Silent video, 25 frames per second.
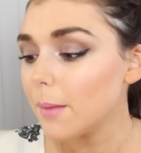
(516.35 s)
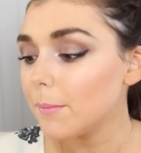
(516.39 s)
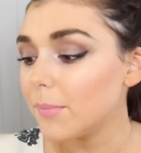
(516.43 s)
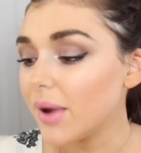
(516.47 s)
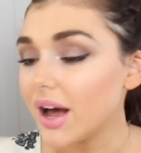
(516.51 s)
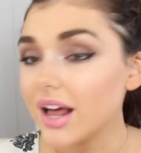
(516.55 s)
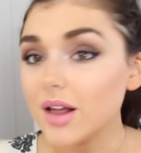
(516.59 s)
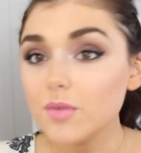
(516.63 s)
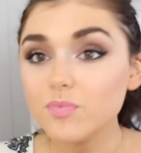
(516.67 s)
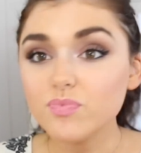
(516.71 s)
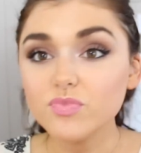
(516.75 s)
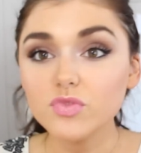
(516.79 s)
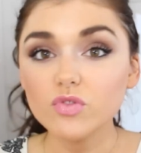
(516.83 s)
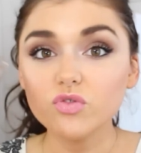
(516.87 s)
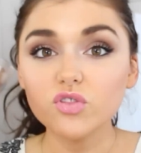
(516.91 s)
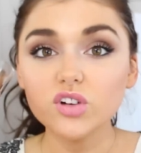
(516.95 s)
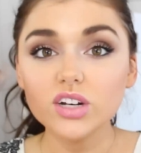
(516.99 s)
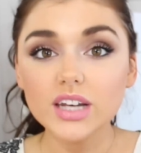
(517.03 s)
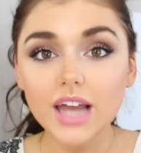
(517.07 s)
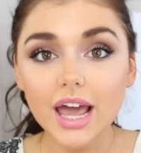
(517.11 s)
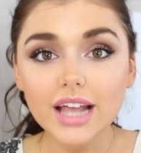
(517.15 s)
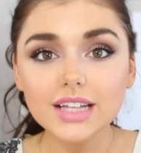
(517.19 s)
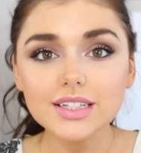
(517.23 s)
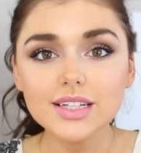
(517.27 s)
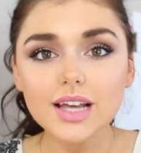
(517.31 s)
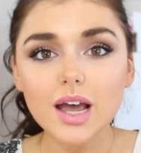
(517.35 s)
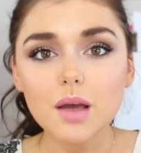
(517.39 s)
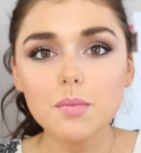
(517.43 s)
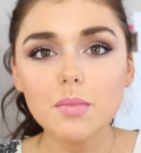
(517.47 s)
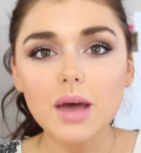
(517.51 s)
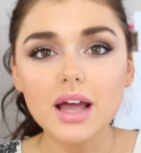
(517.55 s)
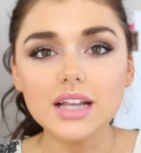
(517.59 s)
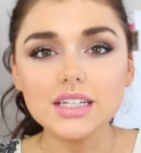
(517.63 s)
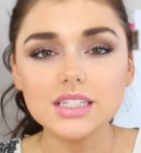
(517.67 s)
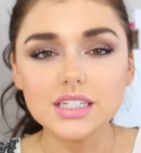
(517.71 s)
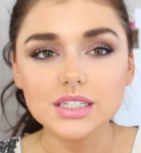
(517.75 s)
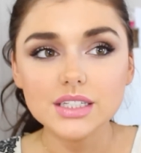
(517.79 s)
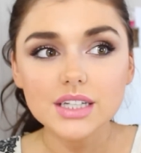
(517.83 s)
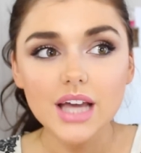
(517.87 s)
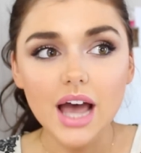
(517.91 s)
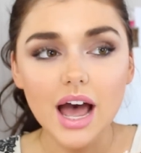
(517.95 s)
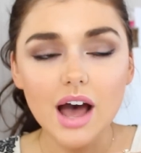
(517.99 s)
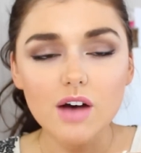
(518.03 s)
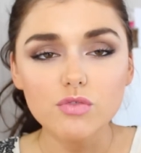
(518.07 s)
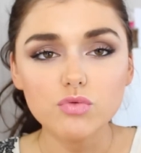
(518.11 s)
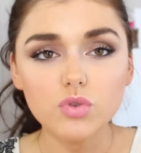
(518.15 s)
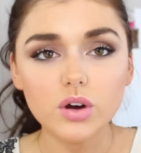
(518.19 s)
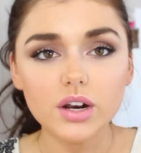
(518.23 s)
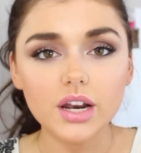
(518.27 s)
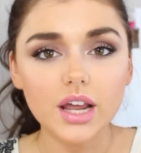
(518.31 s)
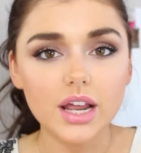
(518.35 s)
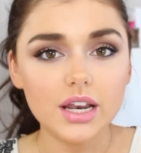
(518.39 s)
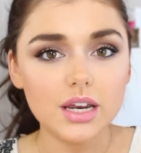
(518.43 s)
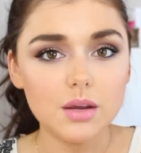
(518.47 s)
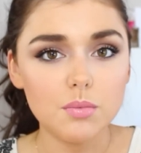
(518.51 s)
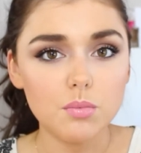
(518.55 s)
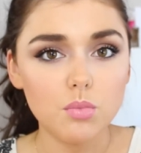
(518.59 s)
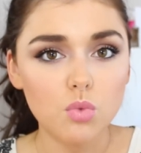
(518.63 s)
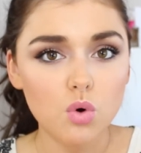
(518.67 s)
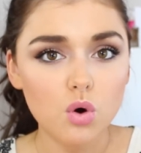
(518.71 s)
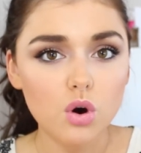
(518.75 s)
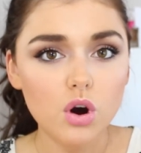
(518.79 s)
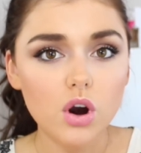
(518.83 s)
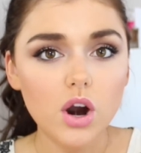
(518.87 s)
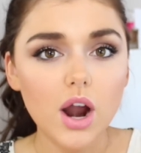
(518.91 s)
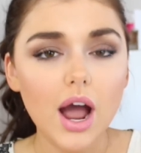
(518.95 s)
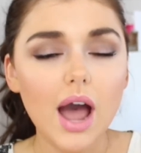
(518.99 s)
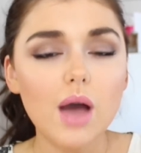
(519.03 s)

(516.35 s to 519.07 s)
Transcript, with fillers: But for nighttime, I didn't have one anymore.